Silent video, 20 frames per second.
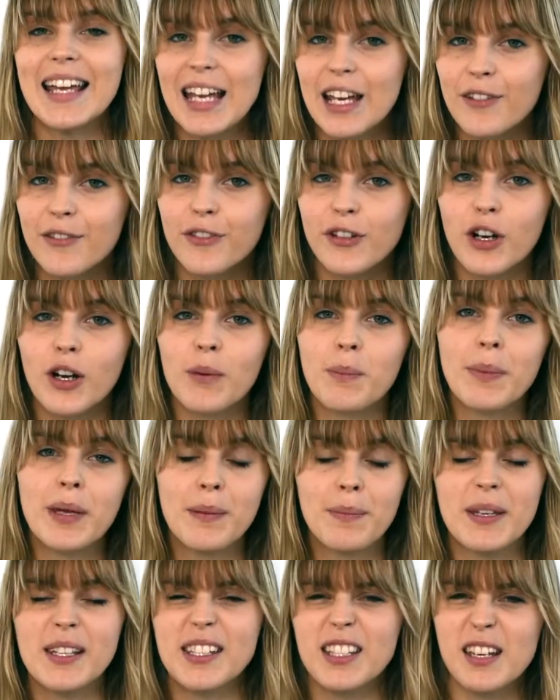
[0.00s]
If you're a
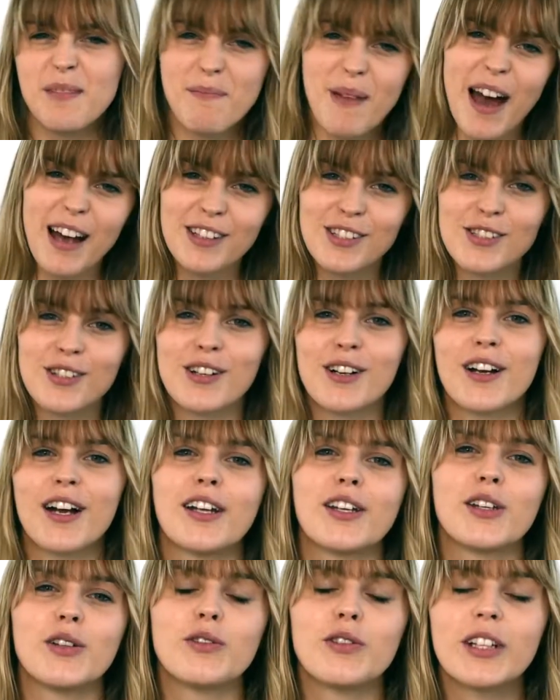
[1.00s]
PPC master
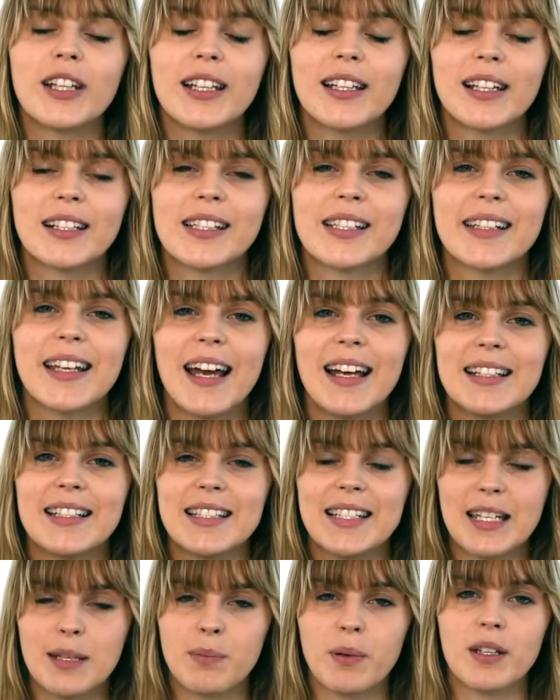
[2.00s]
and you really like to
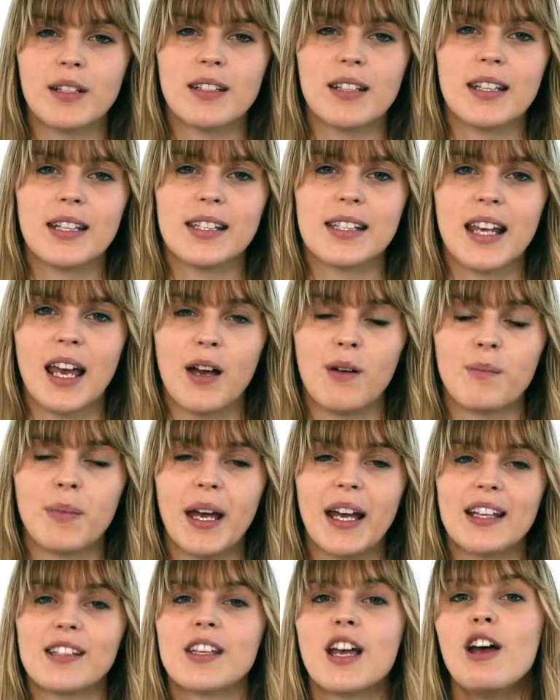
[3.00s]
get deep into these
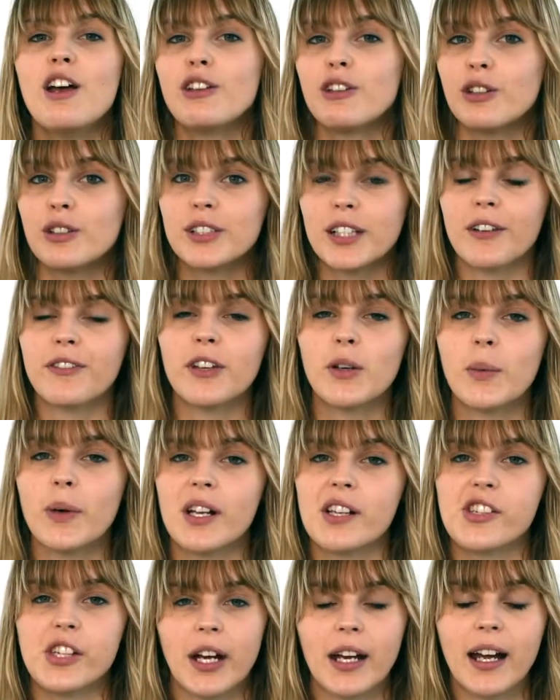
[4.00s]
campaigns, you'll definitely
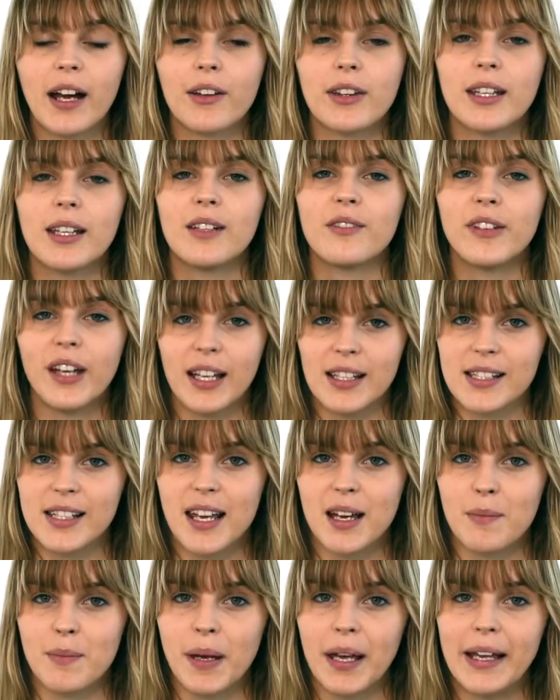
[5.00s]
want to check out the
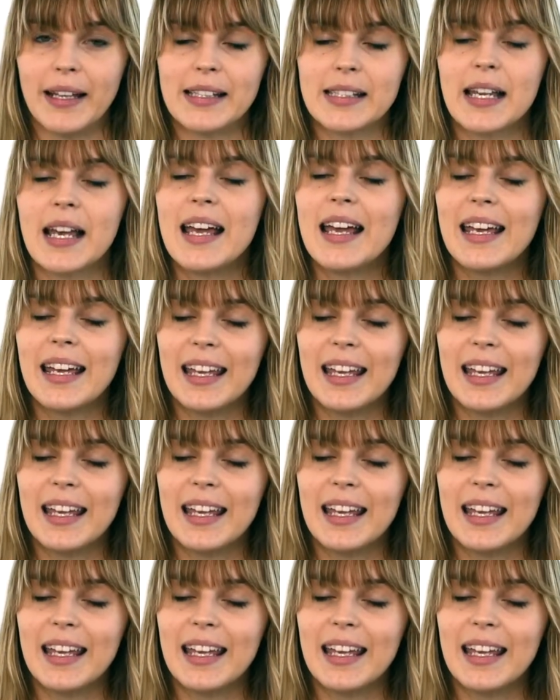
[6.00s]
advanced campaigns.